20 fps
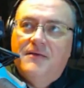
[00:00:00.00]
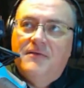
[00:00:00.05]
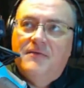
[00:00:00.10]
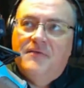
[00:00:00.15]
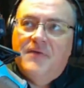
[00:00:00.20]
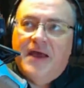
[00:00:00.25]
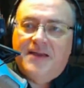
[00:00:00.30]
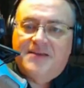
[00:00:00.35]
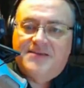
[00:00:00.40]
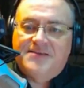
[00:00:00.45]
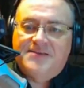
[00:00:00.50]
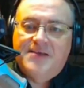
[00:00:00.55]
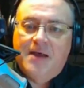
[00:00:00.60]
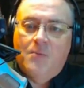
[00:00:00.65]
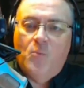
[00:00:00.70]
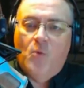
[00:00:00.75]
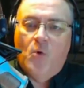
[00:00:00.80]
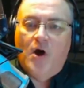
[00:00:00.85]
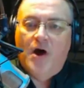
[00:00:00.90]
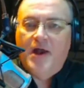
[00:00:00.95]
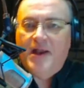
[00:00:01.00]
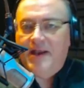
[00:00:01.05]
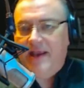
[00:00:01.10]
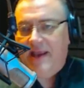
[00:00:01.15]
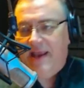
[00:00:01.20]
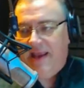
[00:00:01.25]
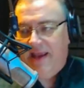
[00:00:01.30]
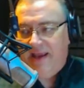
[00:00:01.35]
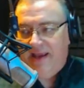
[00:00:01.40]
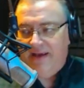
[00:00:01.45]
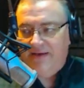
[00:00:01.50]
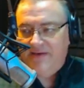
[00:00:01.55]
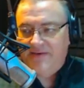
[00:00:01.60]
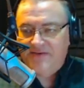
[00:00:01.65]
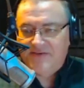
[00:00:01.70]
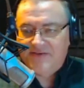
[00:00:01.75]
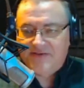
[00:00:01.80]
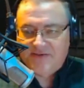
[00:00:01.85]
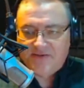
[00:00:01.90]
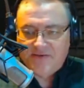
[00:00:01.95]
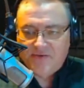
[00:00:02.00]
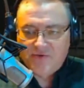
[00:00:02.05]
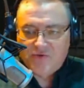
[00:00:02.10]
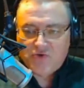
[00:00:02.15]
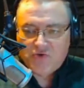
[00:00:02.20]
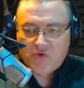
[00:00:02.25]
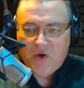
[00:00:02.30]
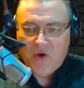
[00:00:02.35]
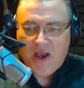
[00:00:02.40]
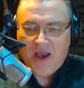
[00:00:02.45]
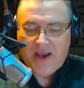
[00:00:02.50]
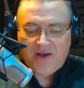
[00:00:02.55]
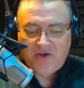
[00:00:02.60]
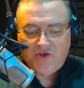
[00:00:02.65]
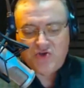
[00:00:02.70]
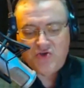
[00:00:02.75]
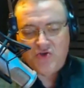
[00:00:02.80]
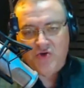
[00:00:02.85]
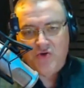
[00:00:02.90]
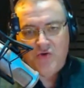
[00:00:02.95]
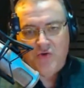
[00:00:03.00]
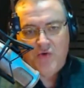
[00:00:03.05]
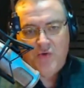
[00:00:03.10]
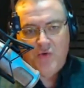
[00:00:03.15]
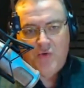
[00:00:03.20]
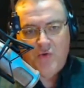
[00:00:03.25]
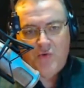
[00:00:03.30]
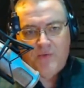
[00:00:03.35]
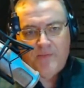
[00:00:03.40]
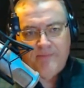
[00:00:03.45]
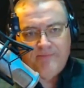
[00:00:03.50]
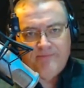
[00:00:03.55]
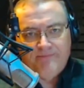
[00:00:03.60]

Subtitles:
that someone is trying to